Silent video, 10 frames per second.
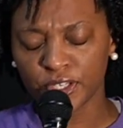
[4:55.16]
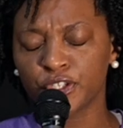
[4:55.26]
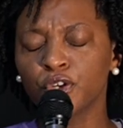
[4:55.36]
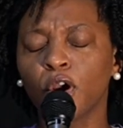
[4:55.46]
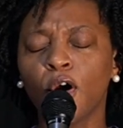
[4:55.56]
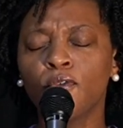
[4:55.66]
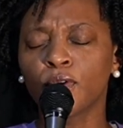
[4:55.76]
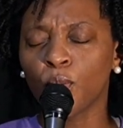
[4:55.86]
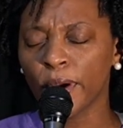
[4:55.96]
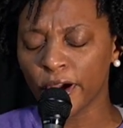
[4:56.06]
that you're
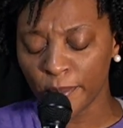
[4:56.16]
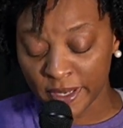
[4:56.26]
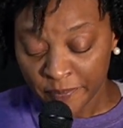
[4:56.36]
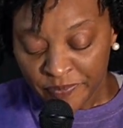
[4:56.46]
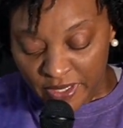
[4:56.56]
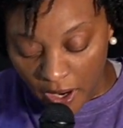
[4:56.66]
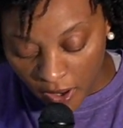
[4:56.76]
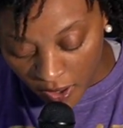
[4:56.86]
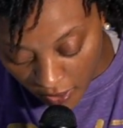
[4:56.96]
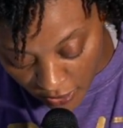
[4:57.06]
overwhelming
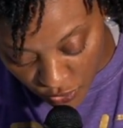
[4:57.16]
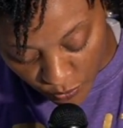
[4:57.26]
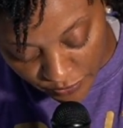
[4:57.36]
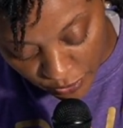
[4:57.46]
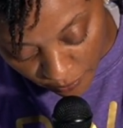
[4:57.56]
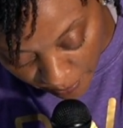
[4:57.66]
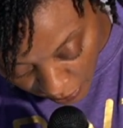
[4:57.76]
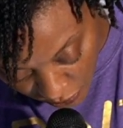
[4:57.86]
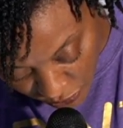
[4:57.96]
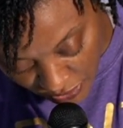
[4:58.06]
our hearts with your
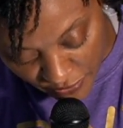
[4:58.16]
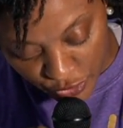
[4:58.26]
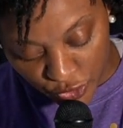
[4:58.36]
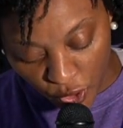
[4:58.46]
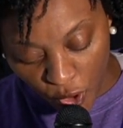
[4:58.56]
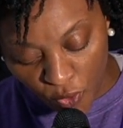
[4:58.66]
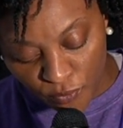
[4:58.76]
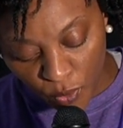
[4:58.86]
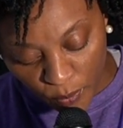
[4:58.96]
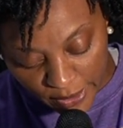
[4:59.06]
mercy, that you're
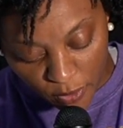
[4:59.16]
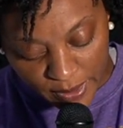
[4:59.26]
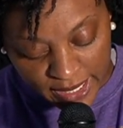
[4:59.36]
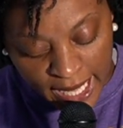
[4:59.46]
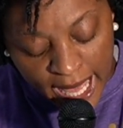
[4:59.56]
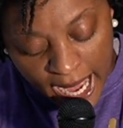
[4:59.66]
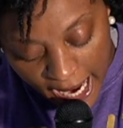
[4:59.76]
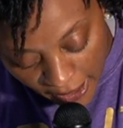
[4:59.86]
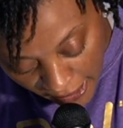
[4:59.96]
overwhelming our